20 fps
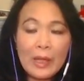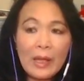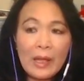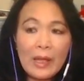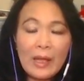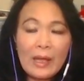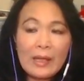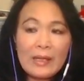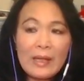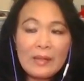
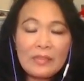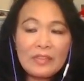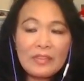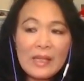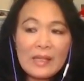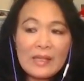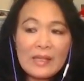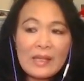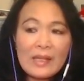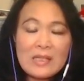And I
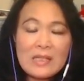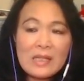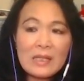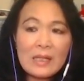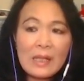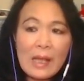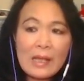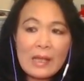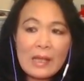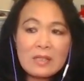think it's a
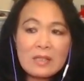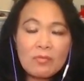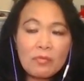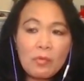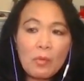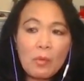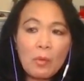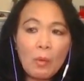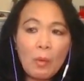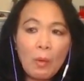lesson
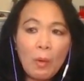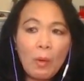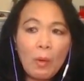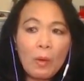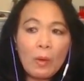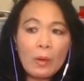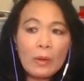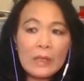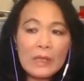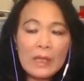for
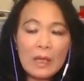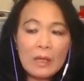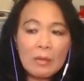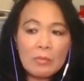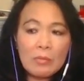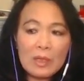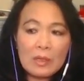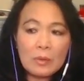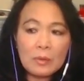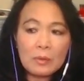all
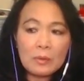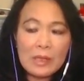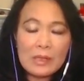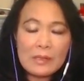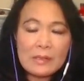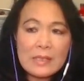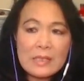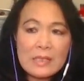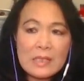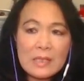
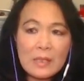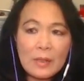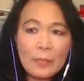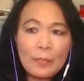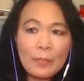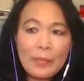immigrants.